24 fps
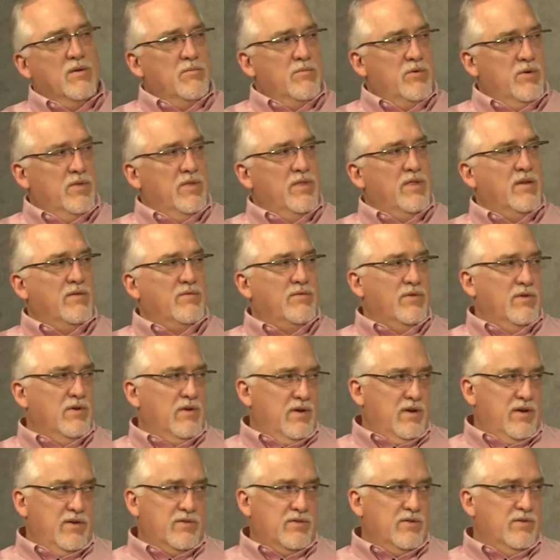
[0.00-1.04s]
putting that
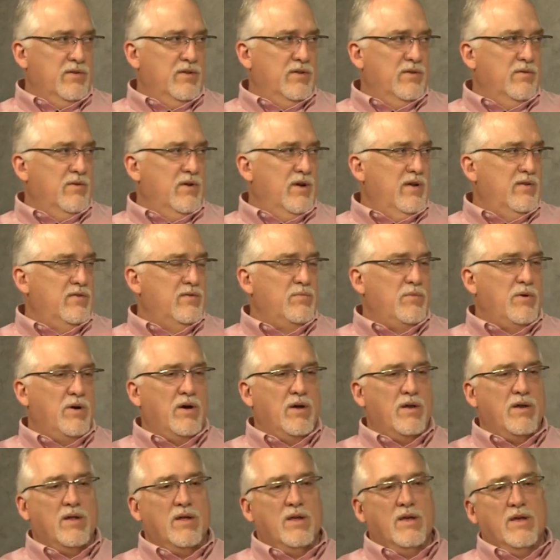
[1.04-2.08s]
fertilizer in the right
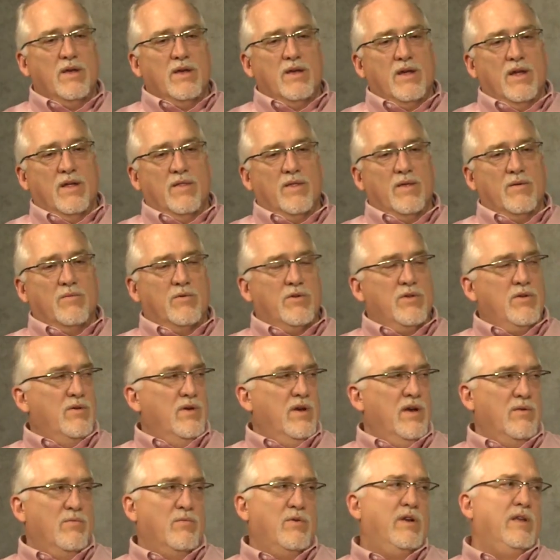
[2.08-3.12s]
spot. And then when you
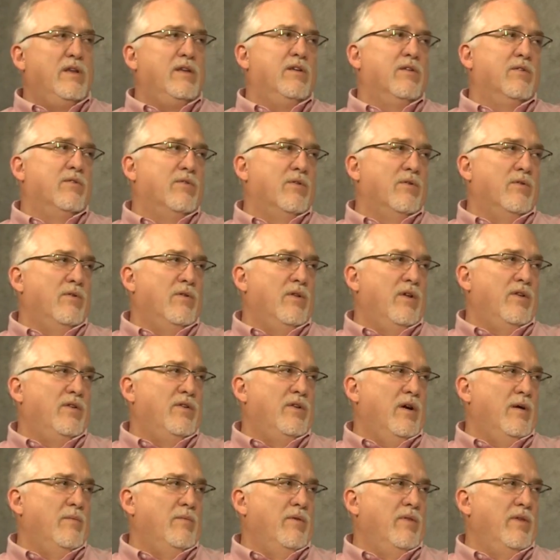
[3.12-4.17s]
add weed control on
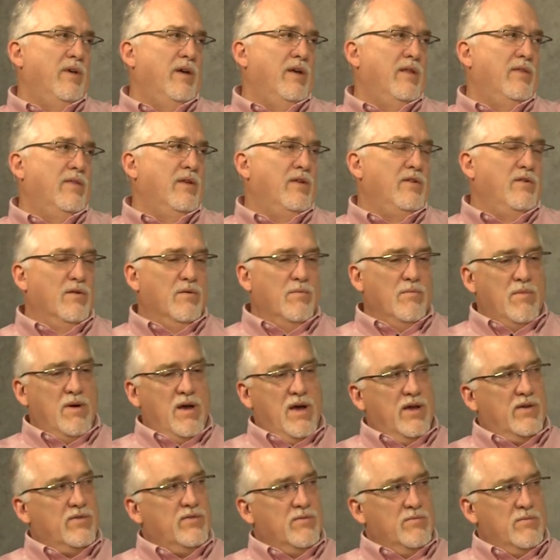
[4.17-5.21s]
top of that, then you're
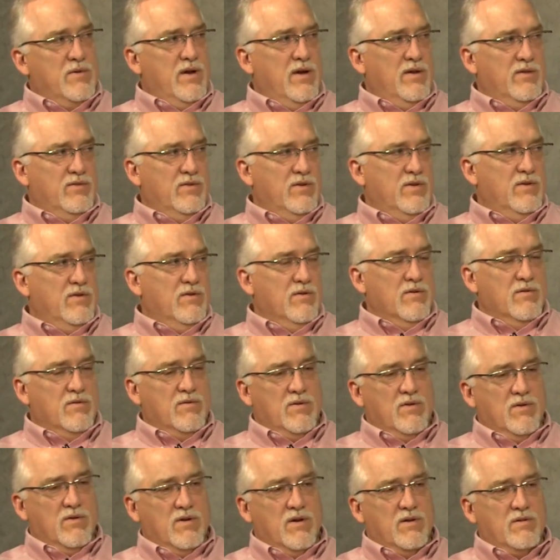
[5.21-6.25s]
maximizing
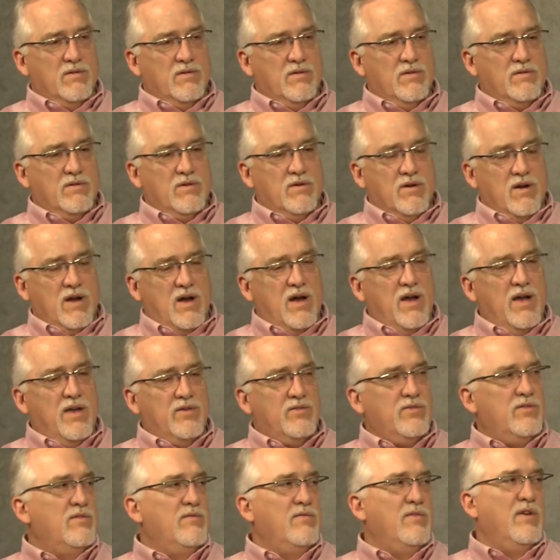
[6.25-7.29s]
your
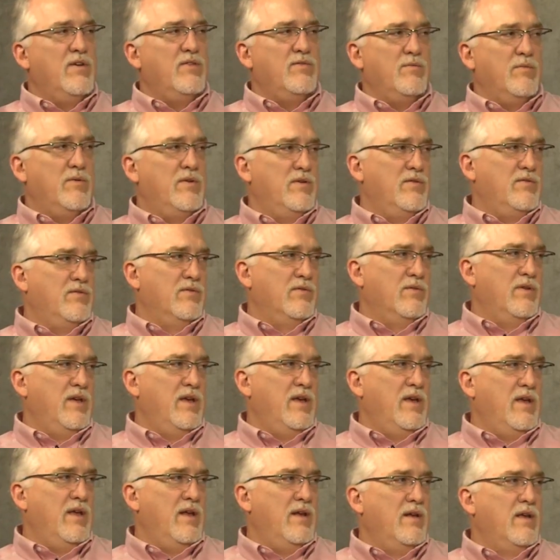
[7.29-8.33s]
highest investment is your
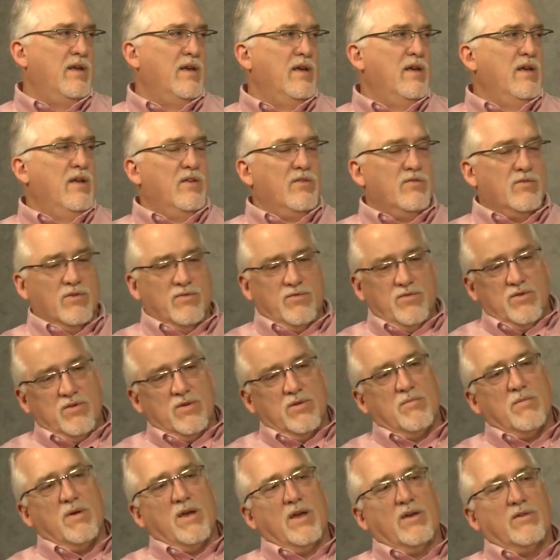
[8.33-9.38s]
land. So if you
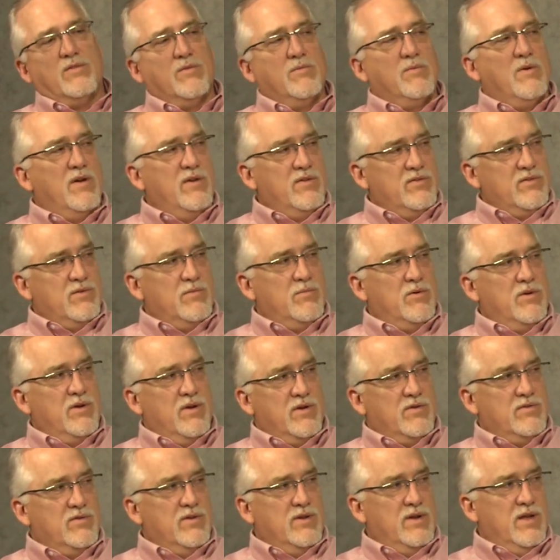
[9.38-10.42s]
can maximize the
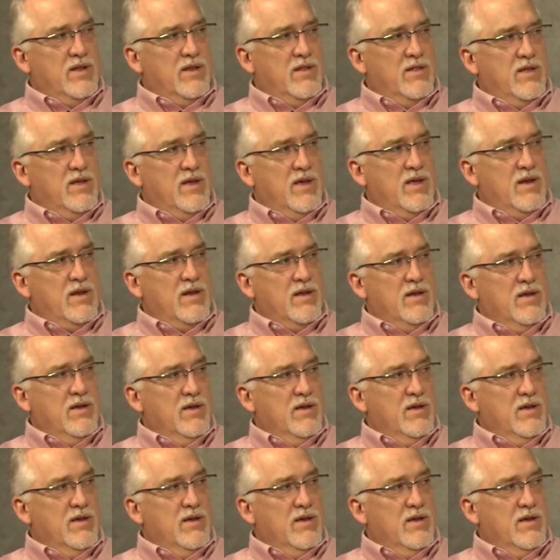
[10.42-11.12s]
production out of that